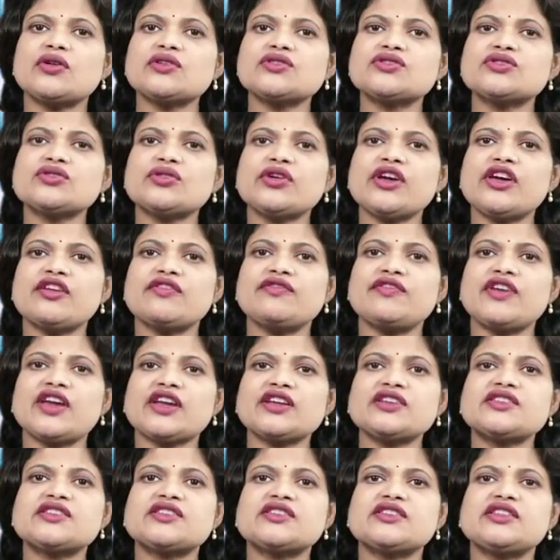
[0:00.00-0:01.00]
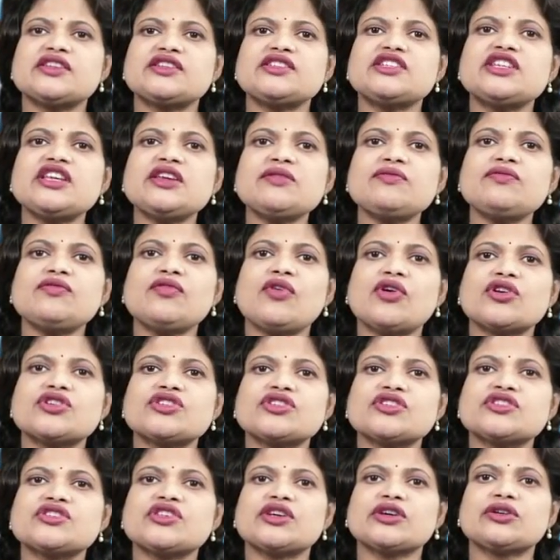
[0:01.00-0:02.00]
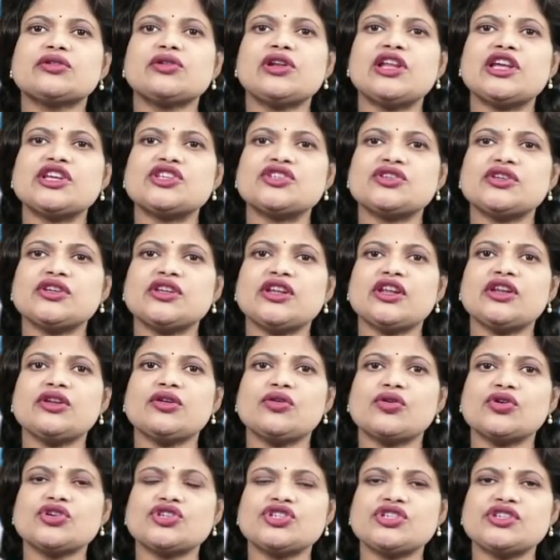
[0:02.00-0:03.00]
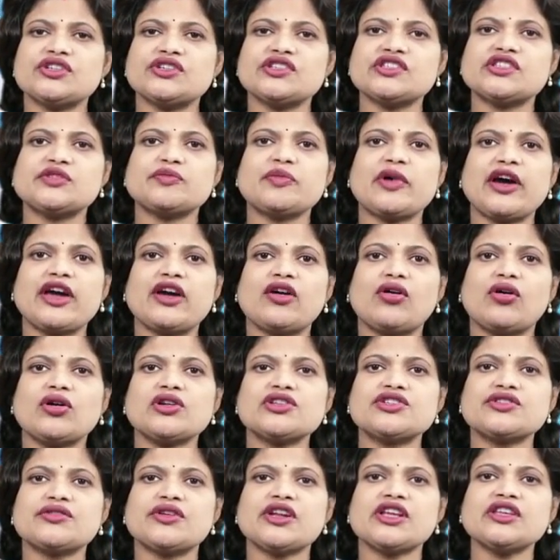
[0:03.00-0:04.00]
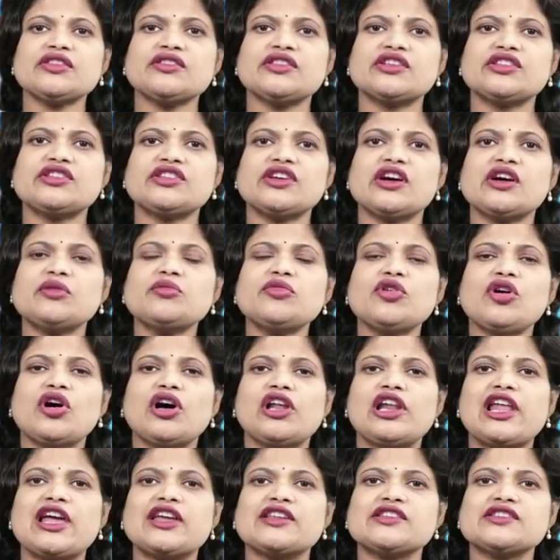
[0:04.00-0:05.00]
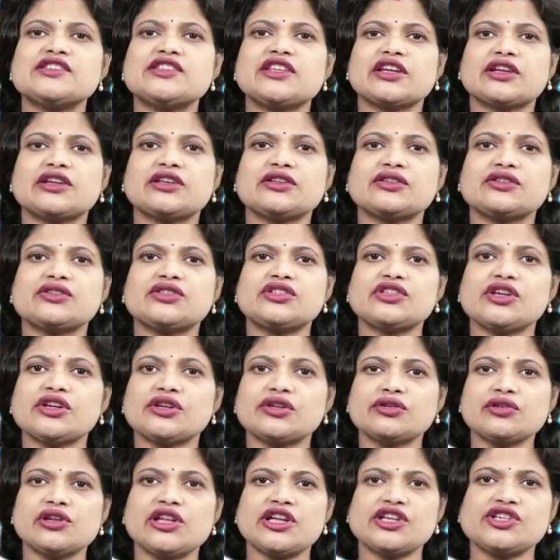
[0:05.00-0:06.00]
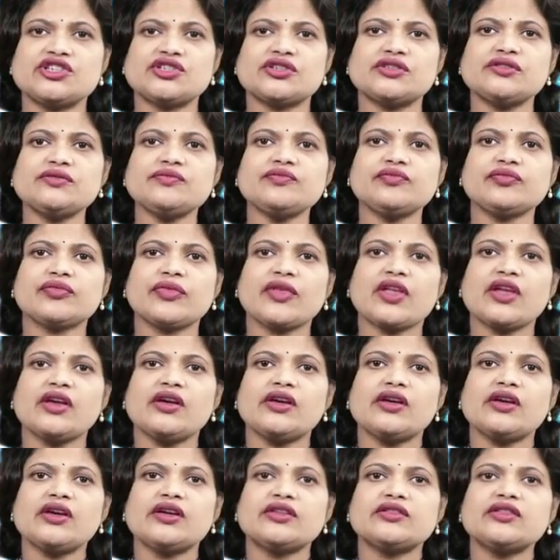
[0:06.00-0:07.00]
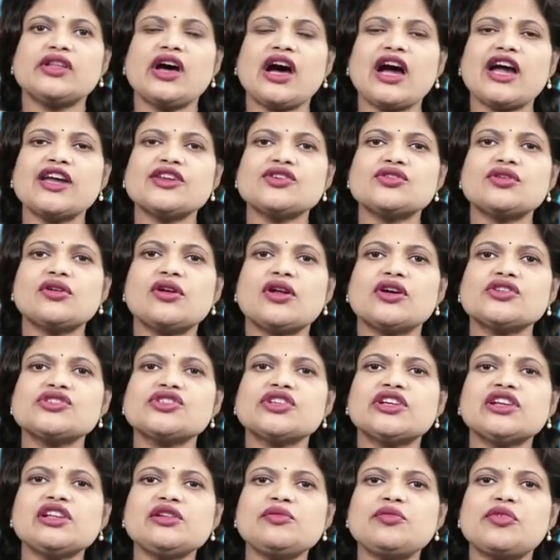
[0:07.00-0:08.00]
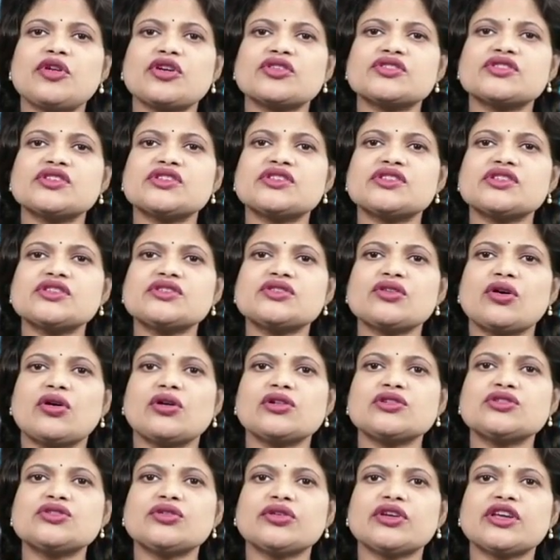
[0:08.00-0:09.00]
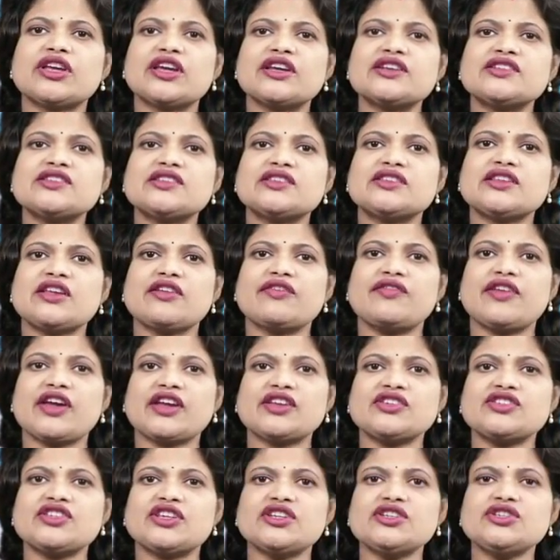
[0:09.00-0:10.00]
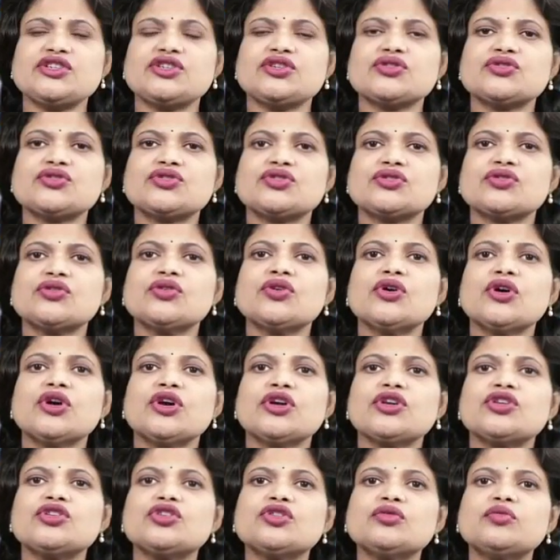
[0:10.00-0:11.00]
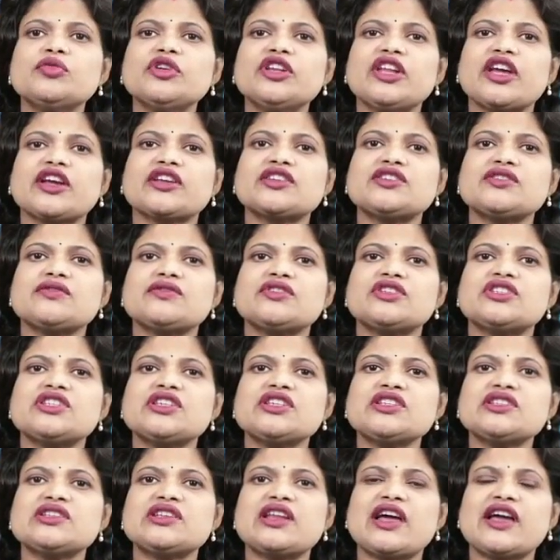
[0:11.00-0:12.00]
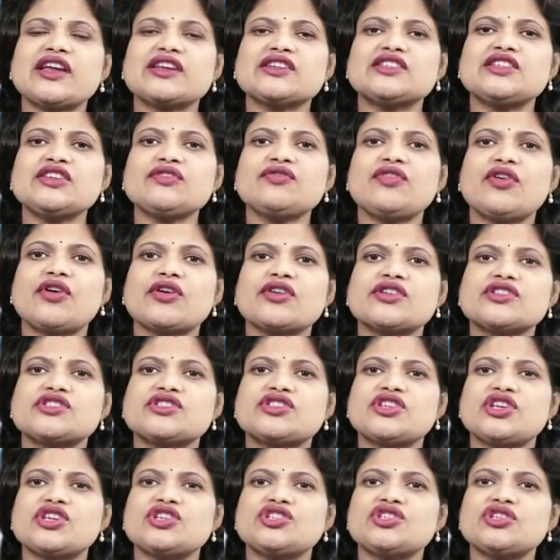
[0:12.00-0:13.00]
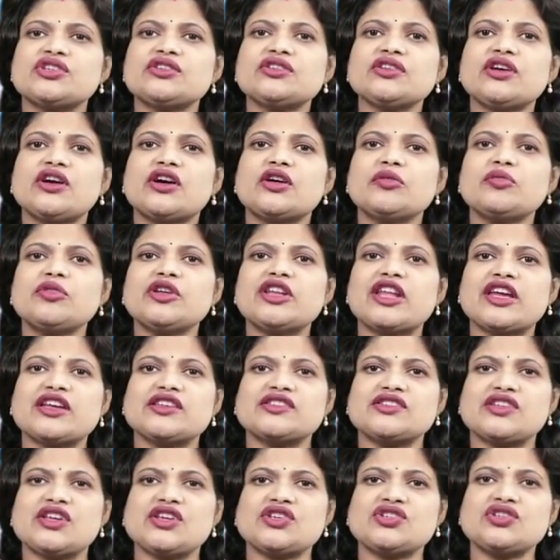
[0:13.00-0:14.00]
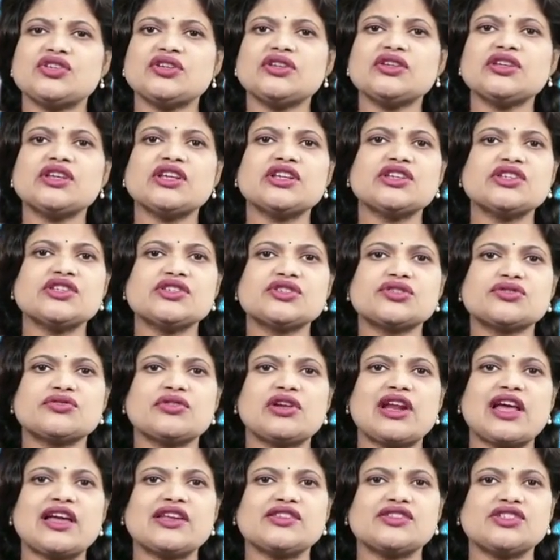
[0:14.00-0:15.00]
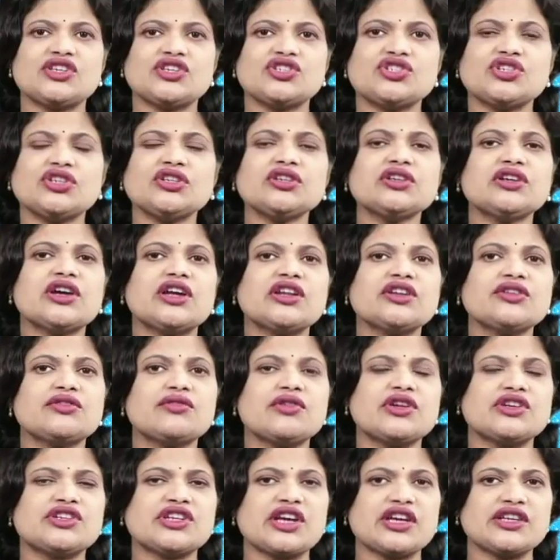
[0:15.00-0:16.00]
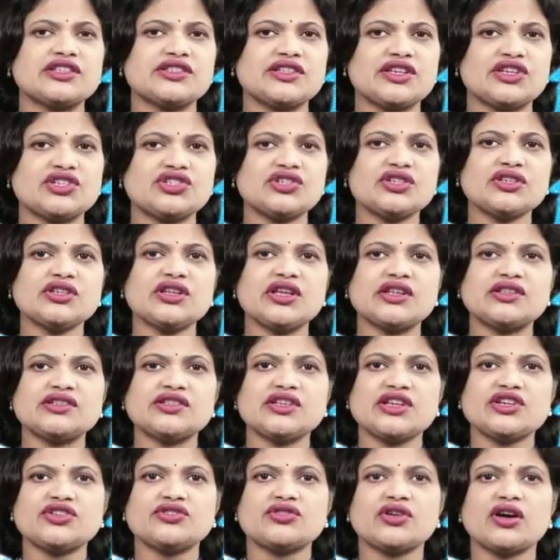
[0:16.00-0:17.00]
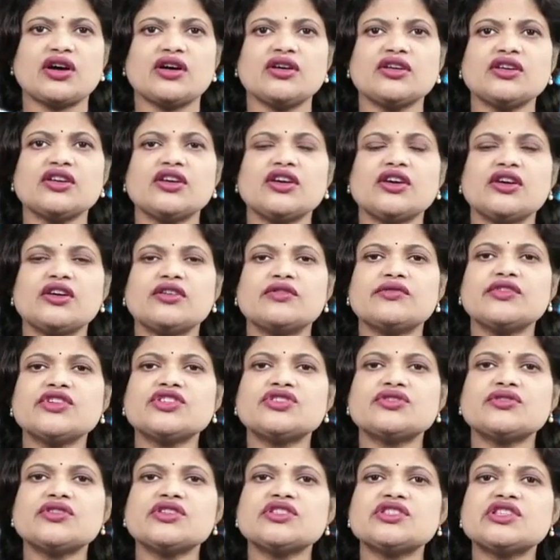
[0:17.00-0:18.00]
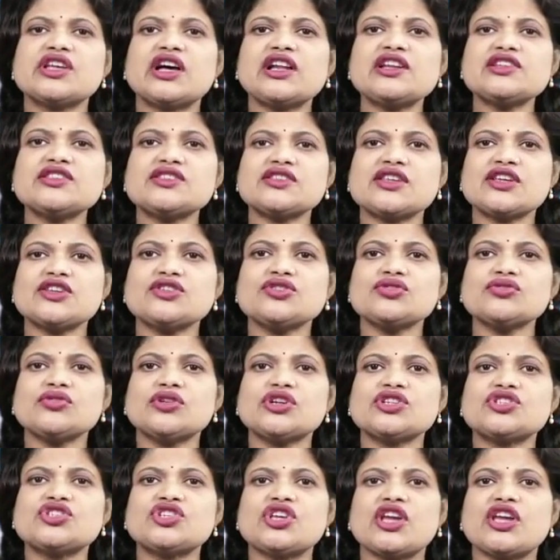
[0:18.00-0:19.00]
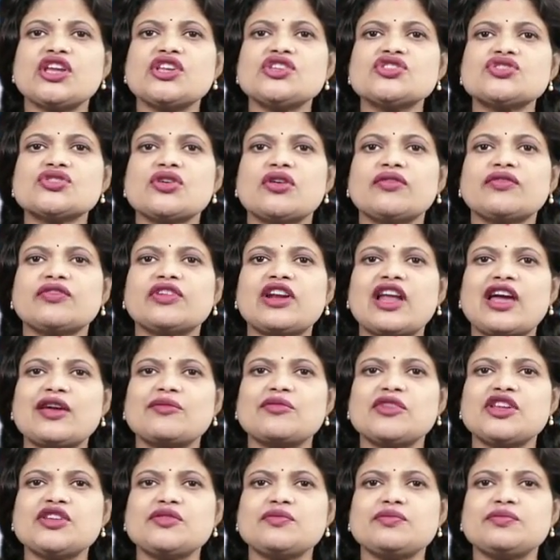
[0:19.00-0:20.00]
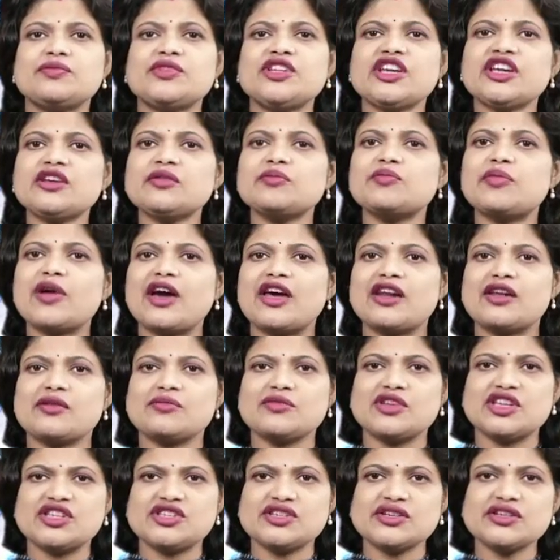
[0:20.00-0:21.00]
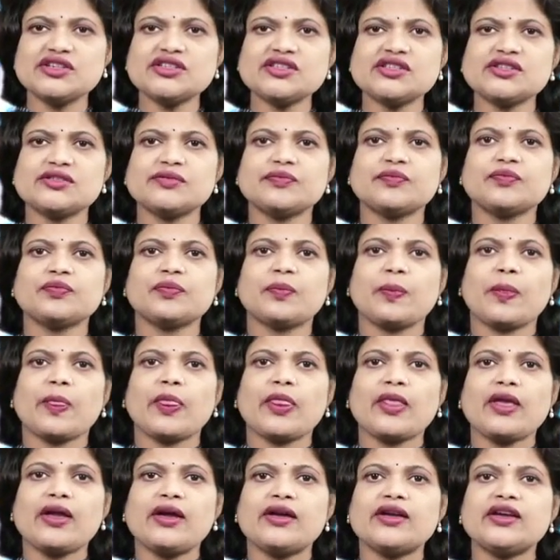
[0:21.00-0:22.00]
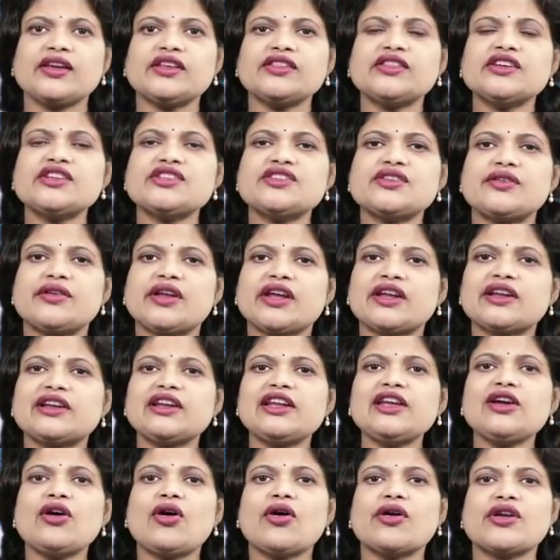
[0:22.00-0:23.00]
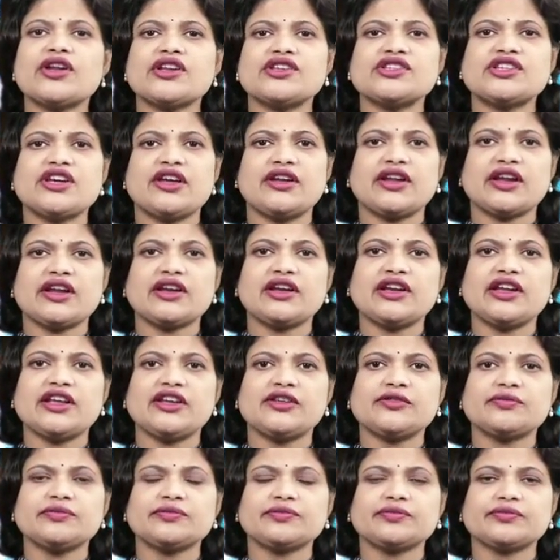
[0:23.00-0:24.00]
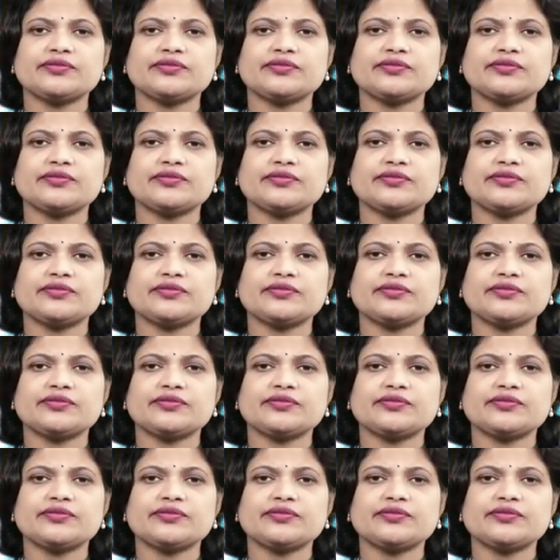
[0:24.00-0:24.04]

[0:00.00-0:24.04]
also affects the deep water circulation in oceans by altering the thermohaline circulation. The hydrological processes also gets affected due to human activities like deforestation, urbanization, industrialization, concretization, etc., which results into a change of climatic parameters either directly or indirectly.